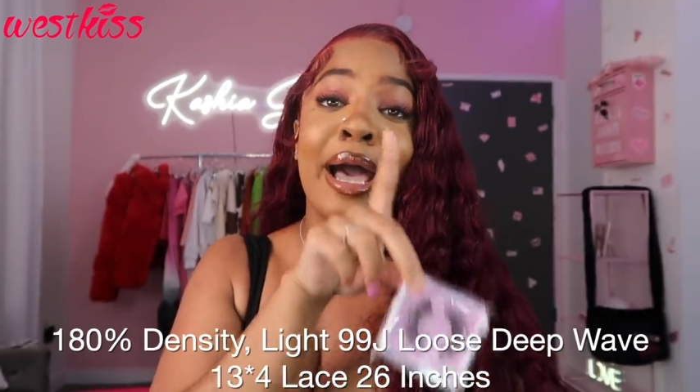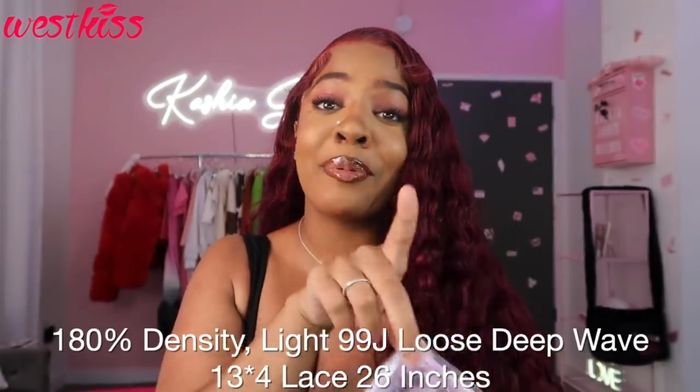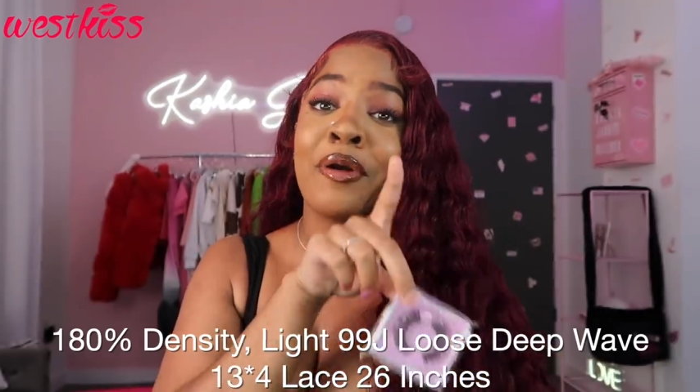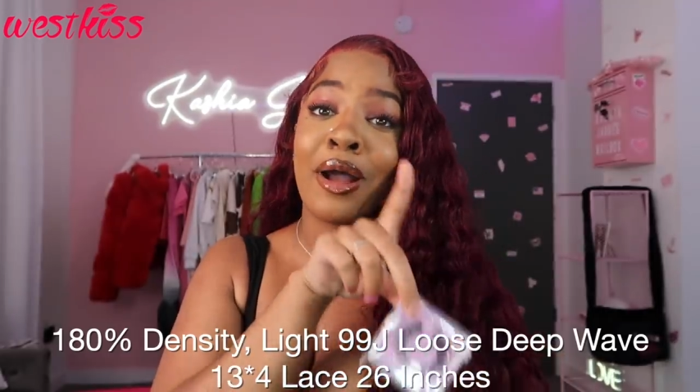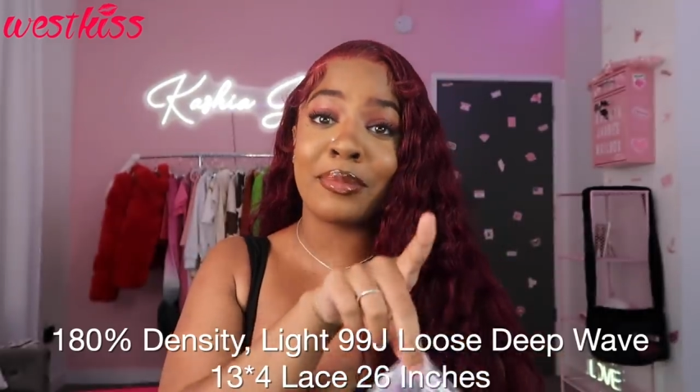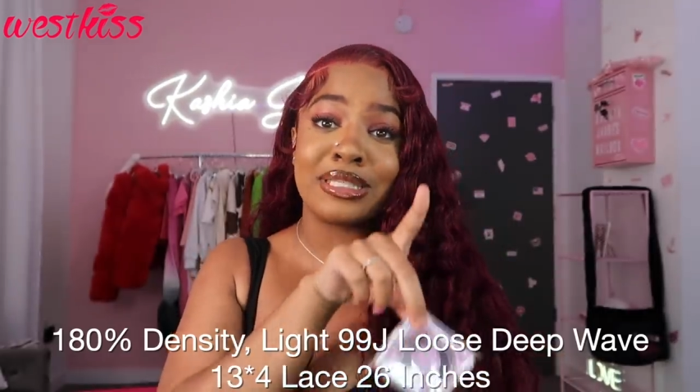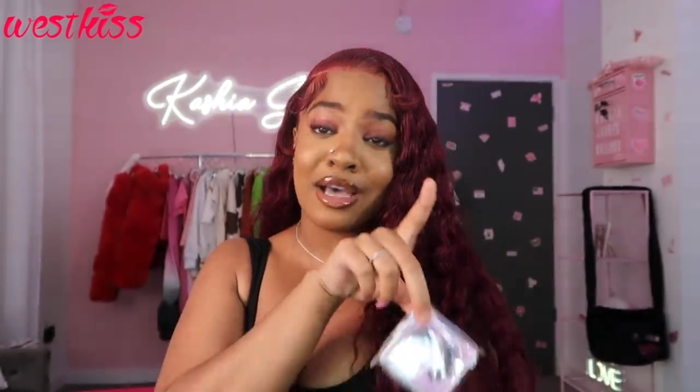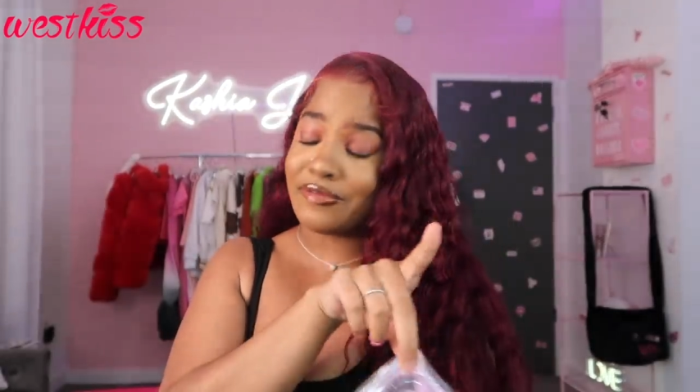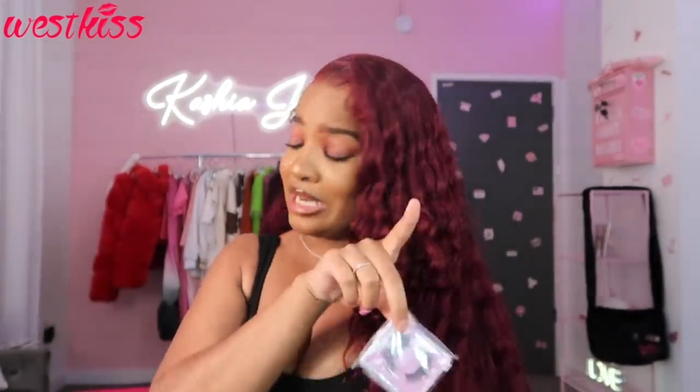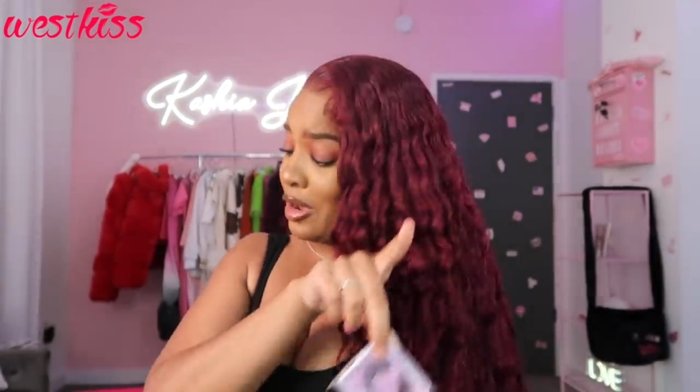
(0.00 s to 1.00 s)
I promise
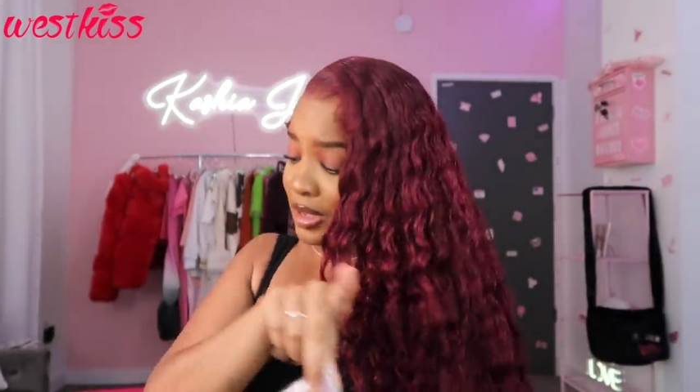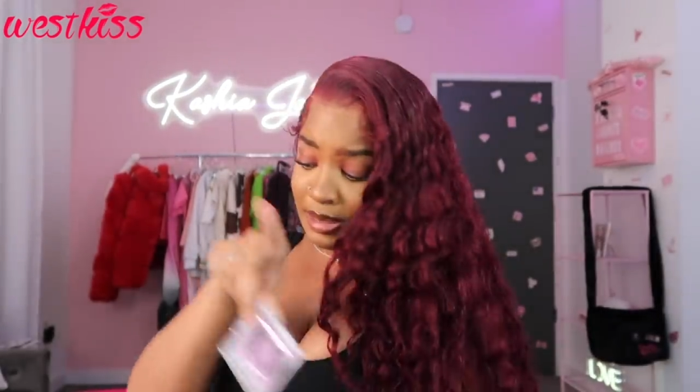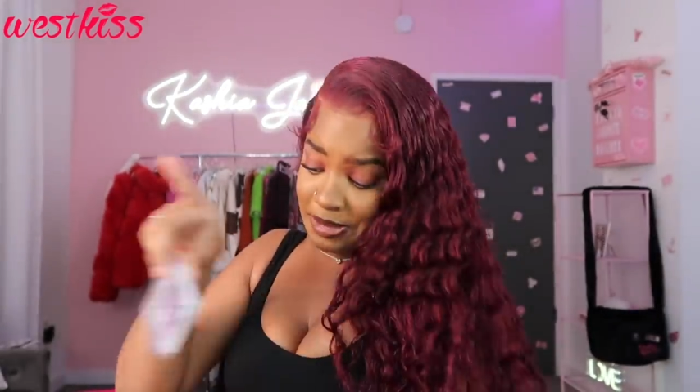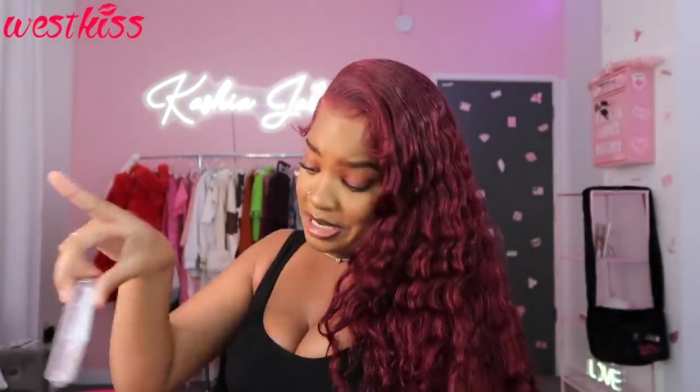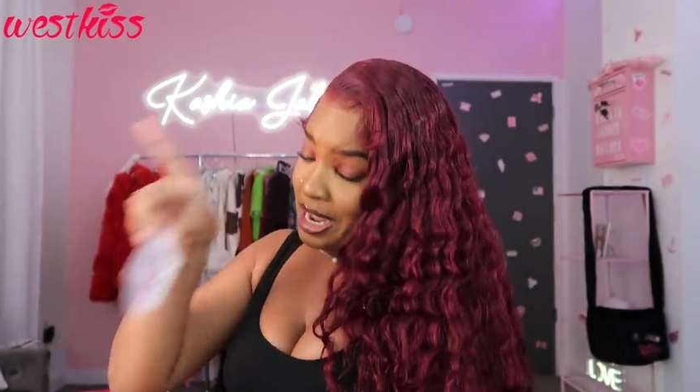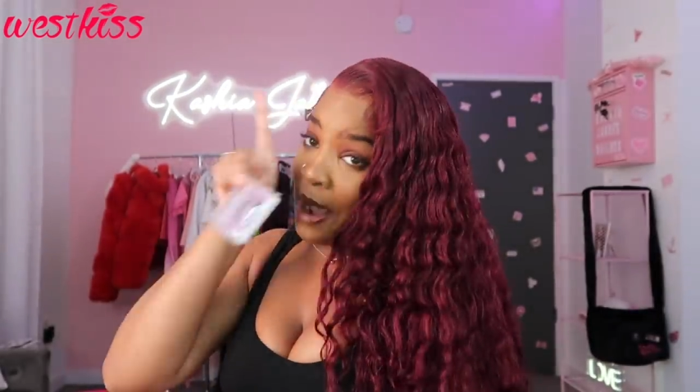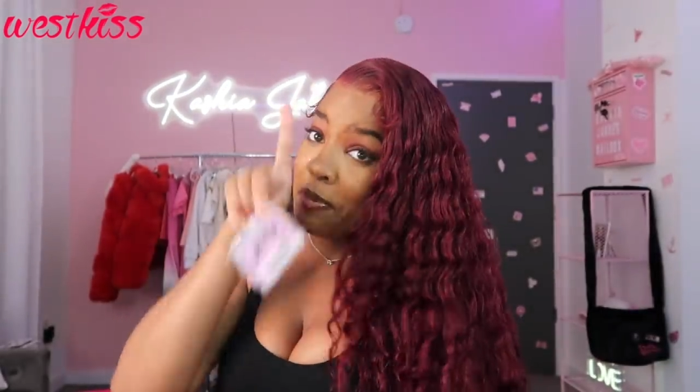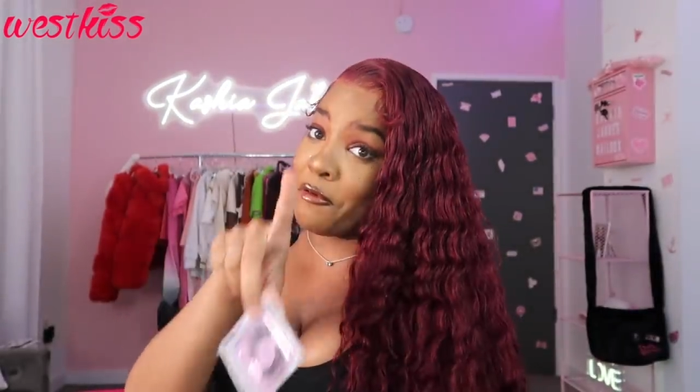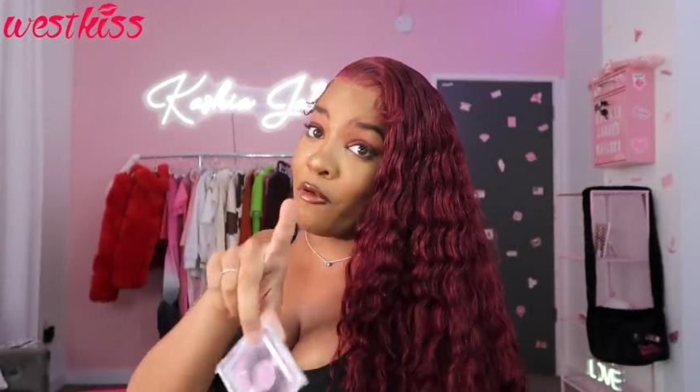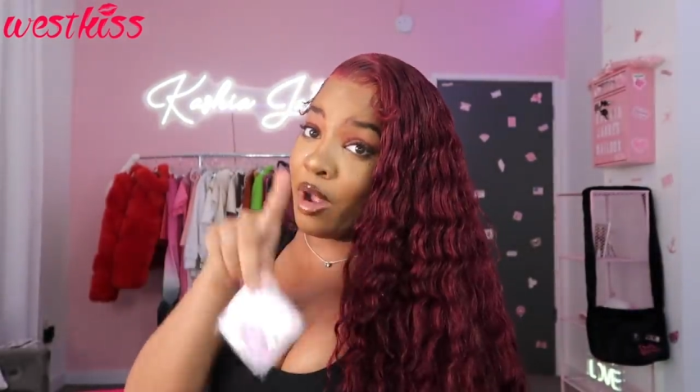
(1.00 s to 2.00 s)
I'm finna go get them done. I
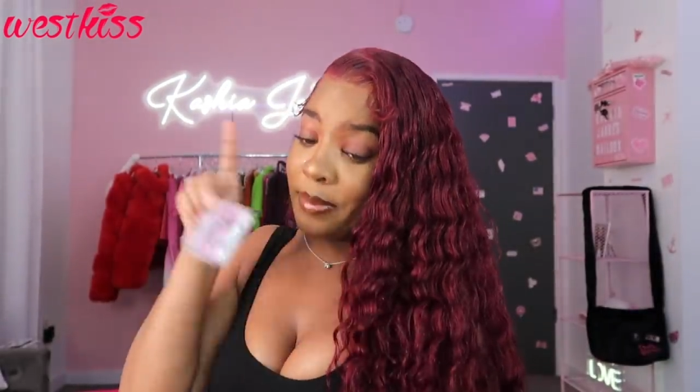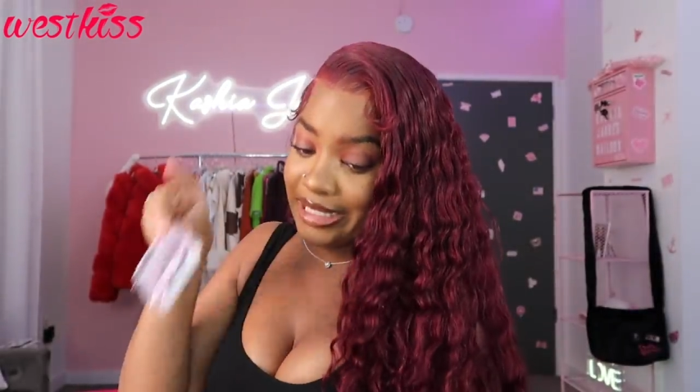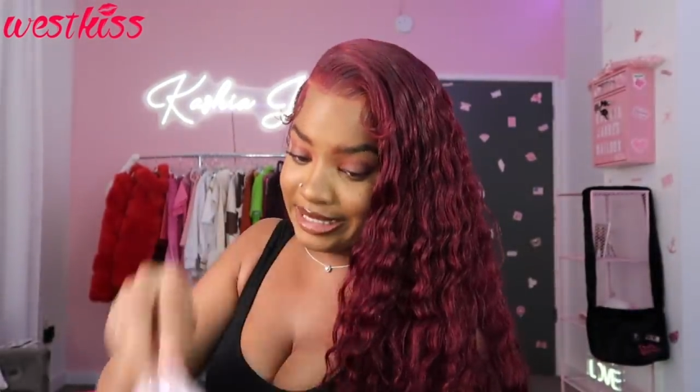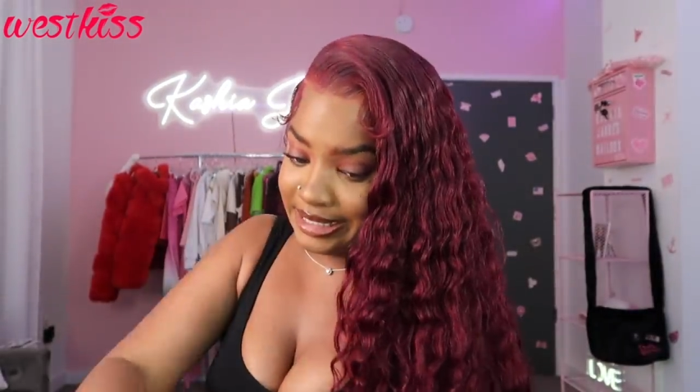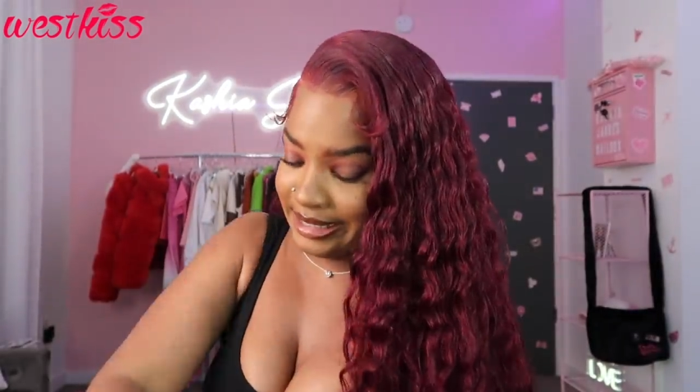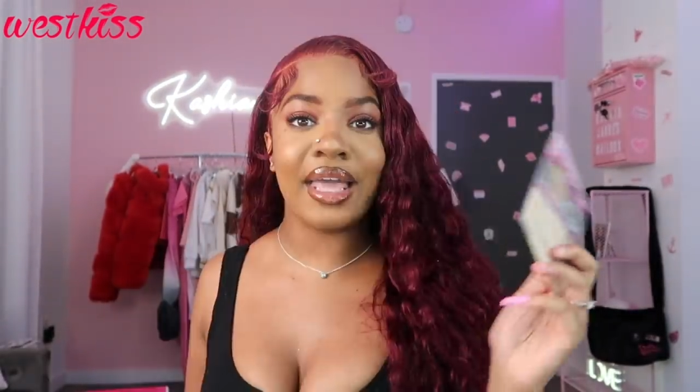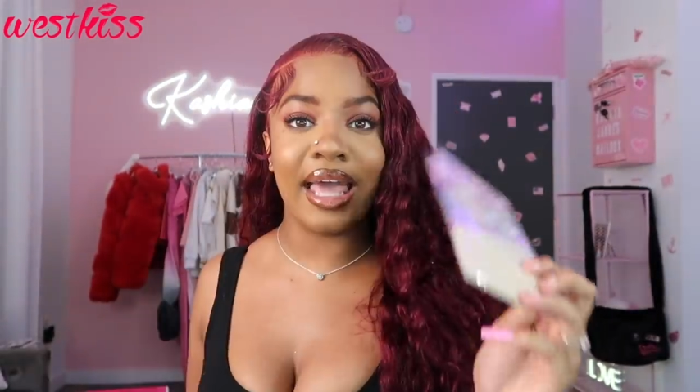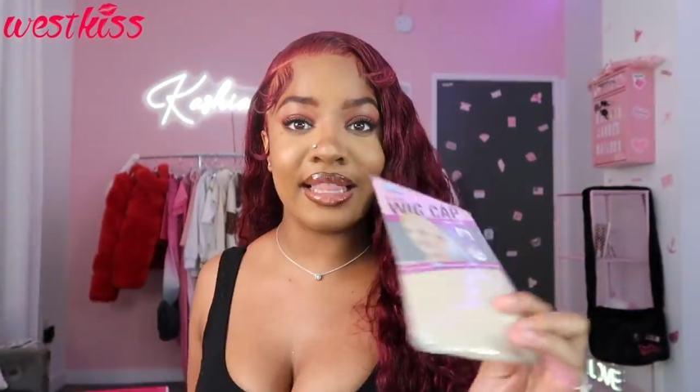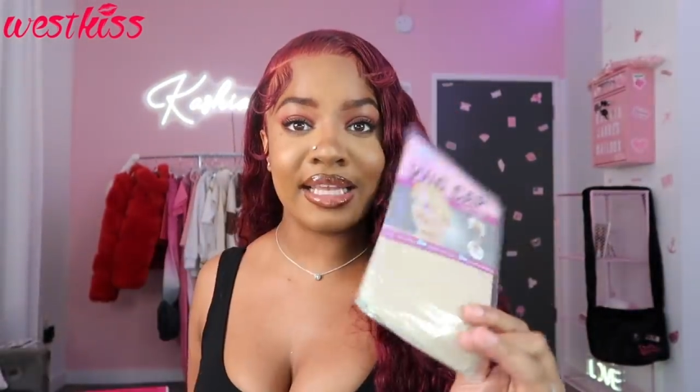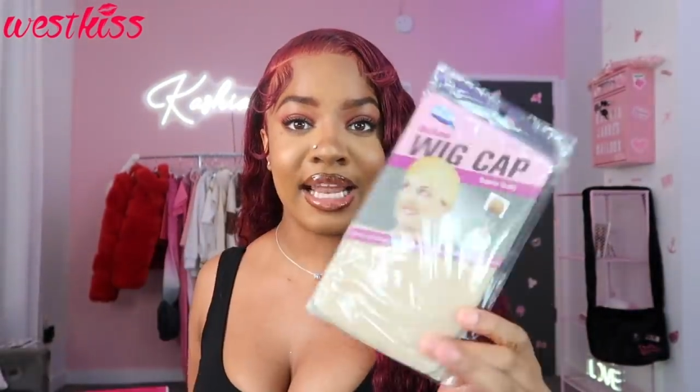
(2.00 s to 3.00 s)
promise.
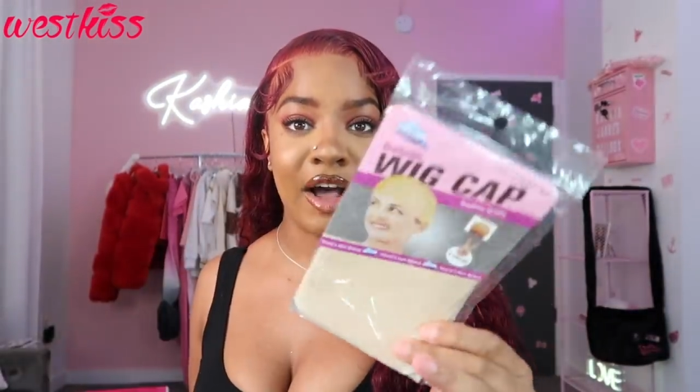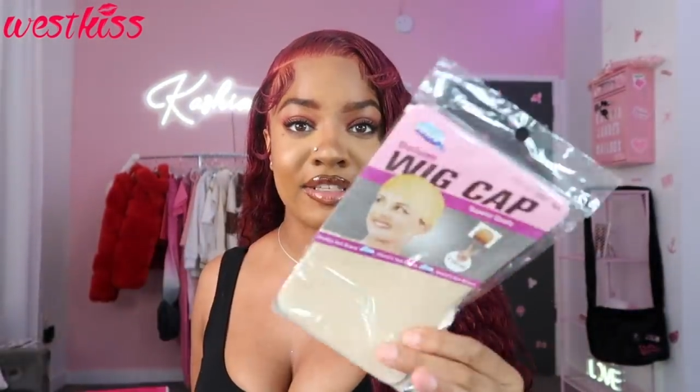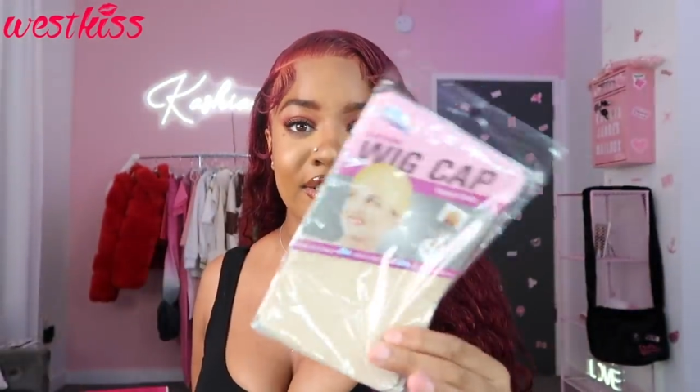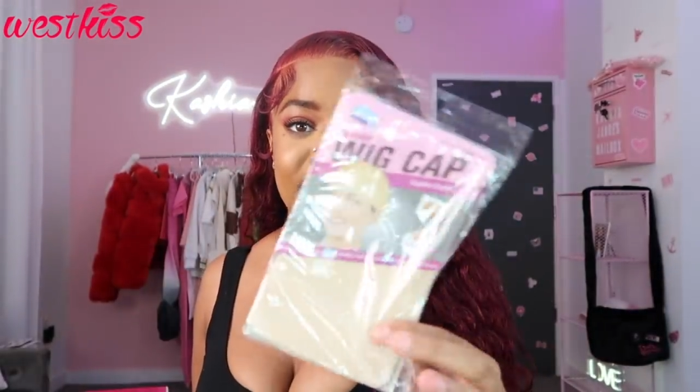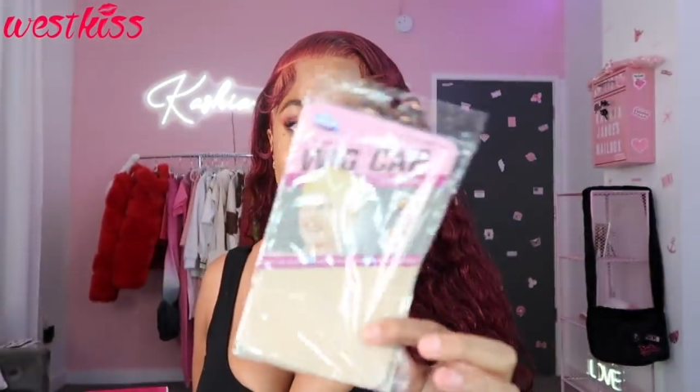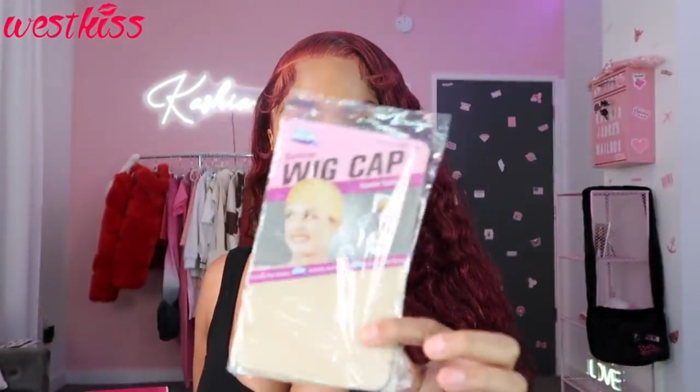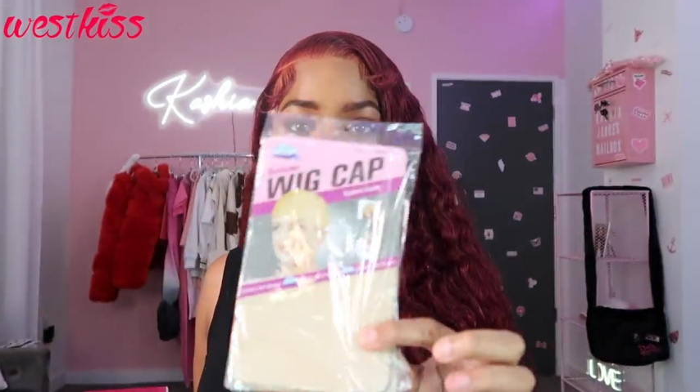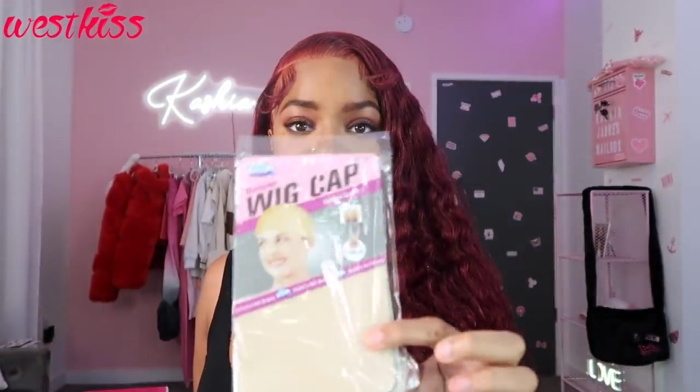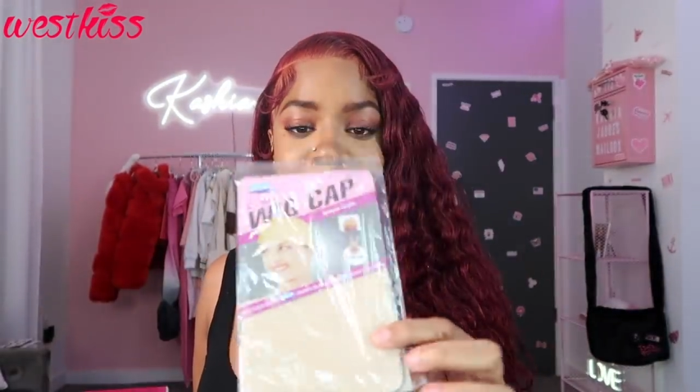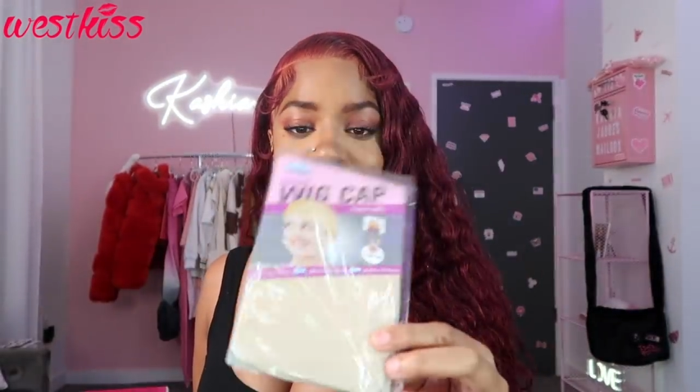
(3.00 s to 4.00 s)
And then they also send you